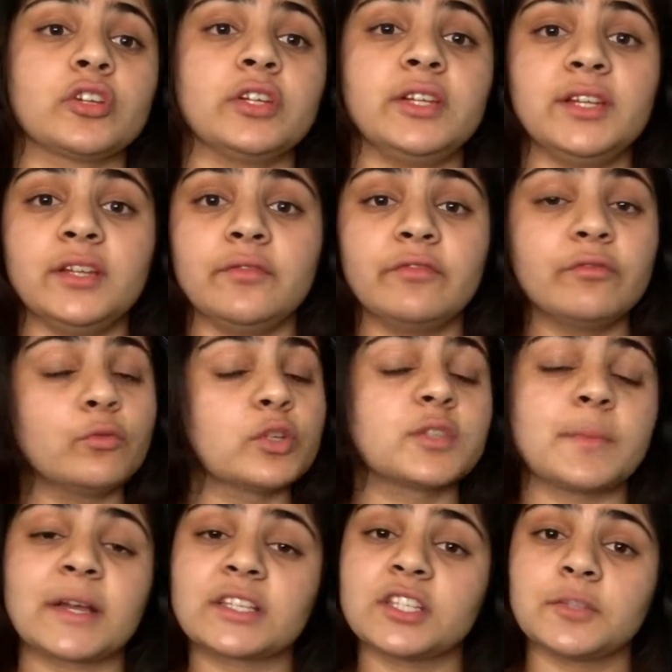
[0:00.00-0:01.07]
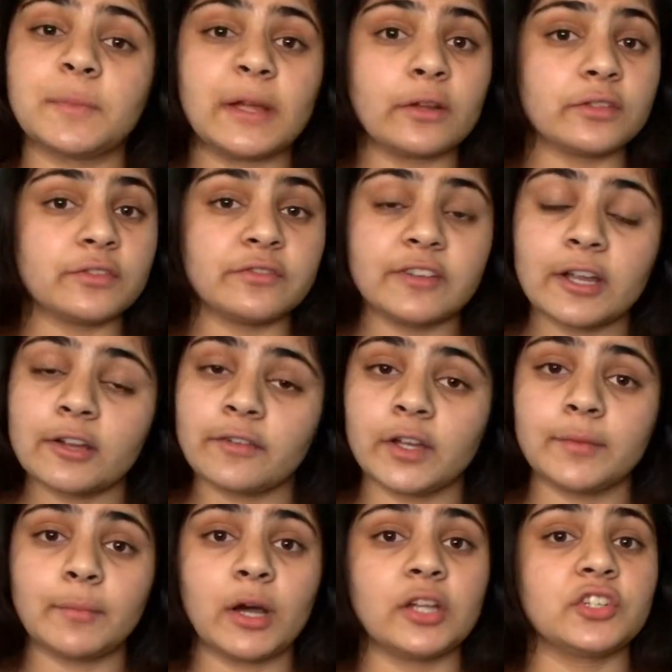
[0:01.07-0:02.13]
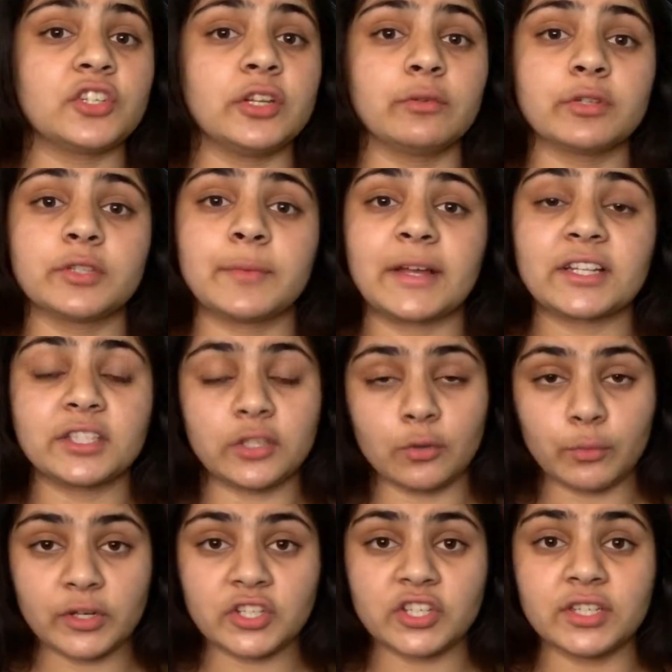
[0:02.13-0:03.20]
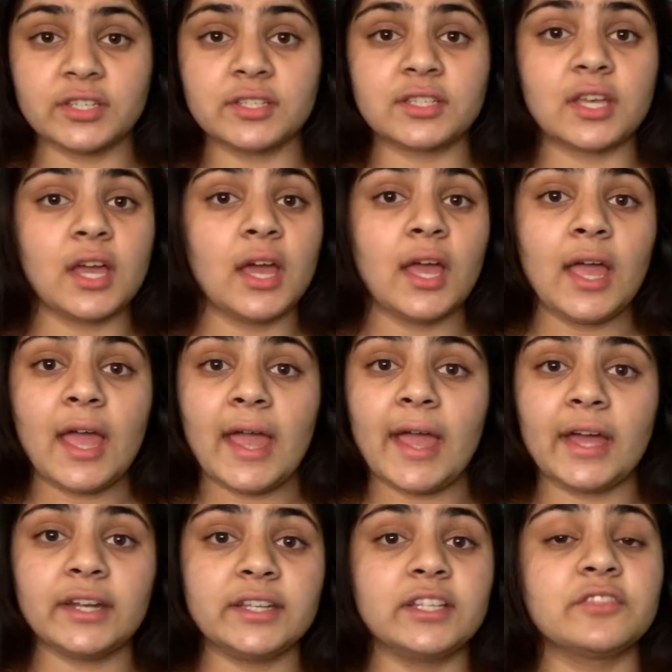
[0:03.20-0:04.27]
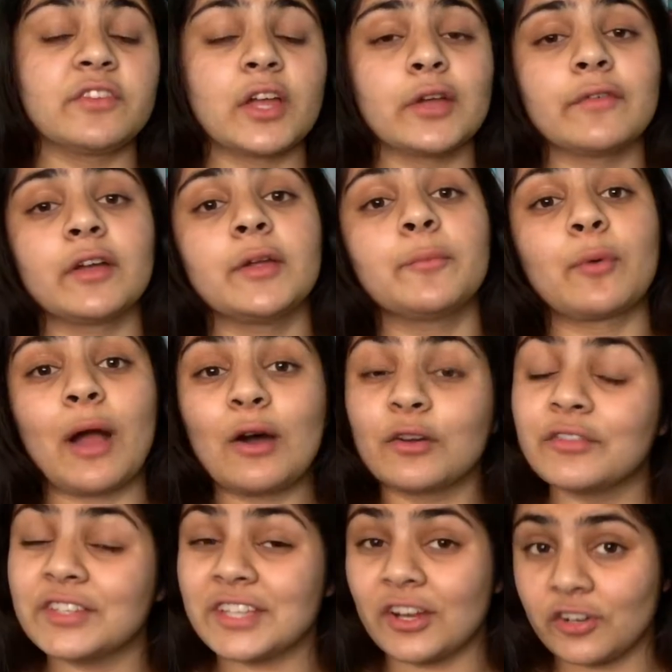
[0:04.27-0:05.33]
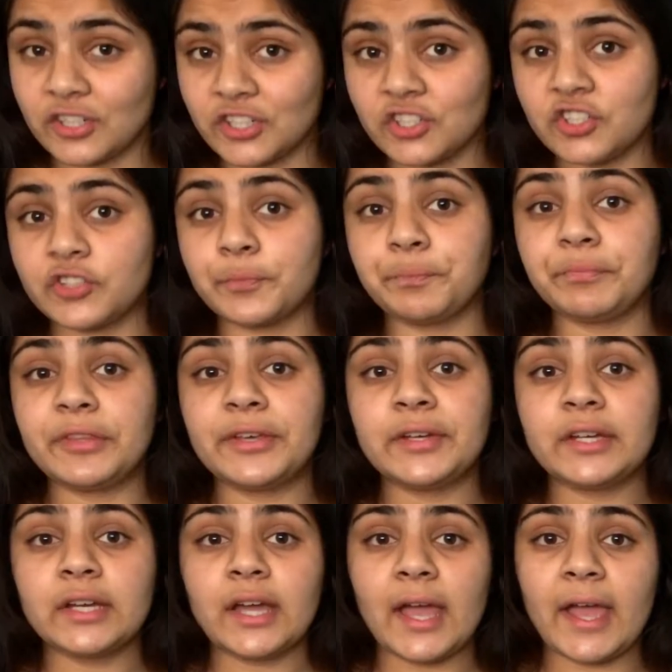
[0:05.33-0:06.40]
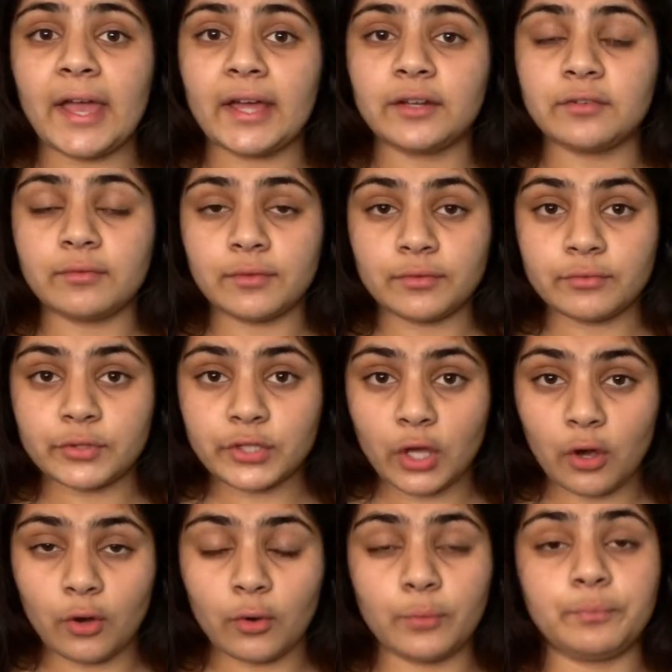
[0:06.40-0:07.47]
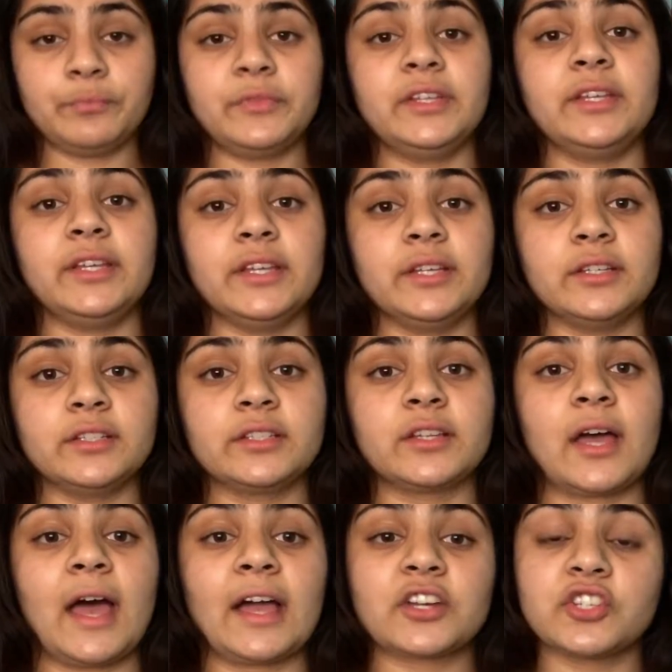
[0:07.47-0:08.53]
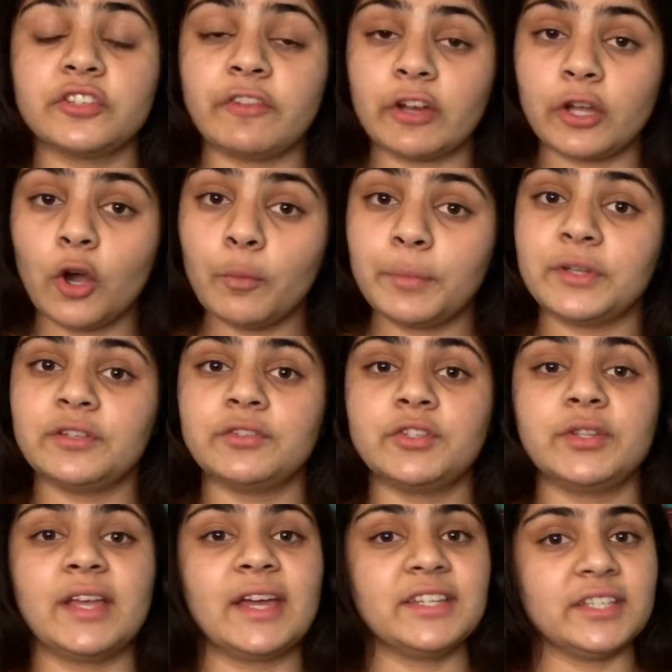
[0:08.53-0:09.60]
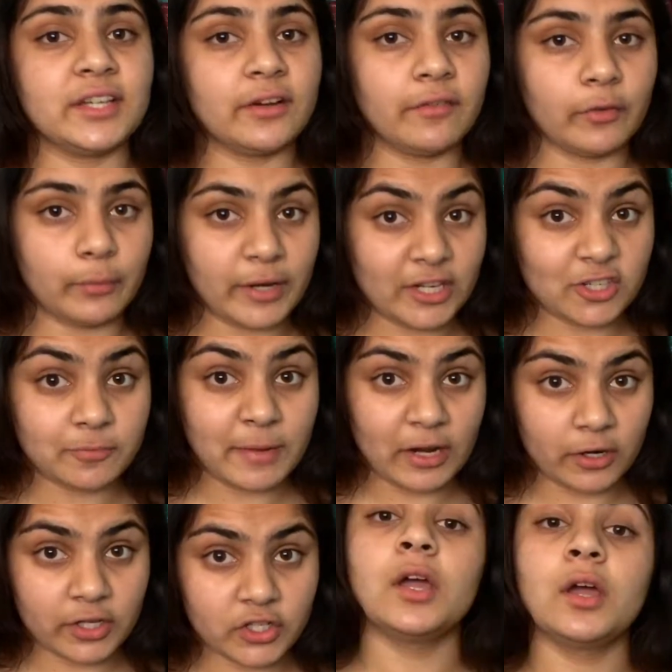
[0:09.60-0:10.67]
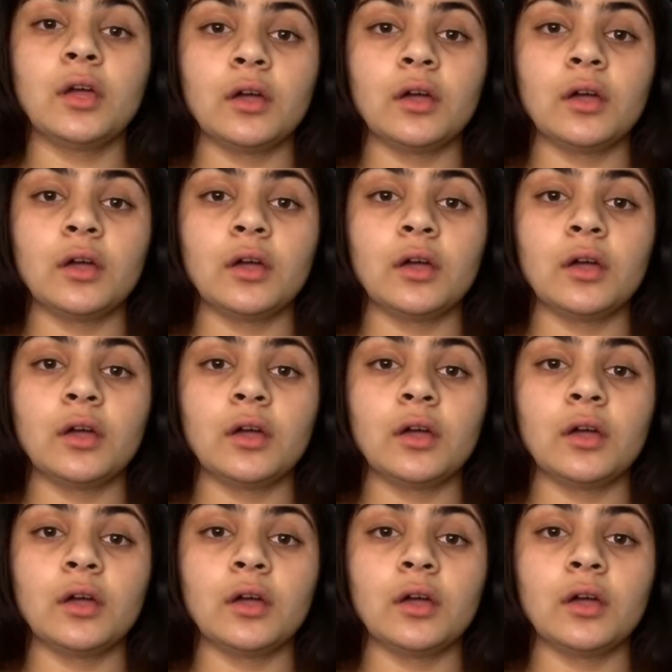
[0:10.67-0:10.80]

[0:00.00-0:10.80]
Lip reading: He respects his parents very much. He respects their wishes, and he's very proud of his heritage. And so he is actually very open to the idea of arranged marriage.